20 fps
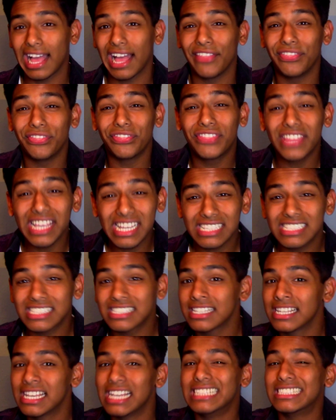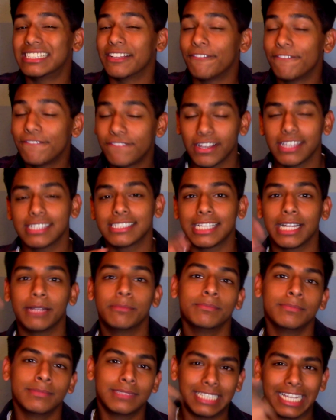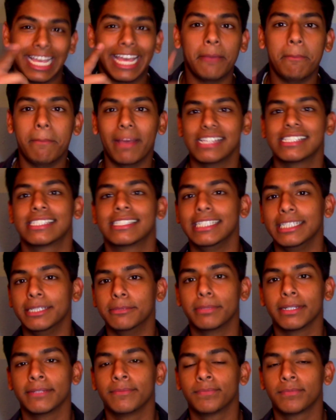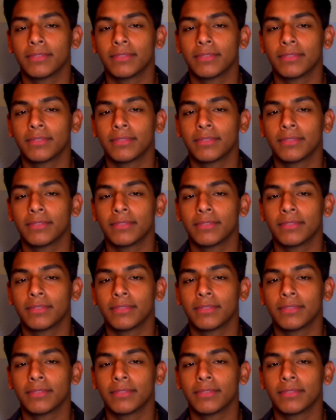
And this is the first step to getting better sleep.